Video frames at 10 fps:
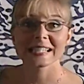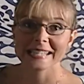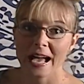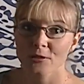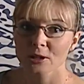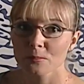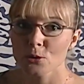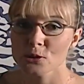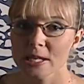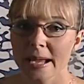Southland
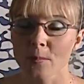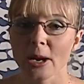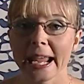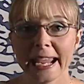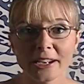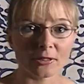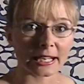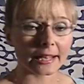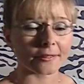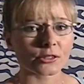Museum where Henry
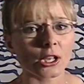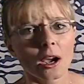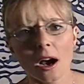lives.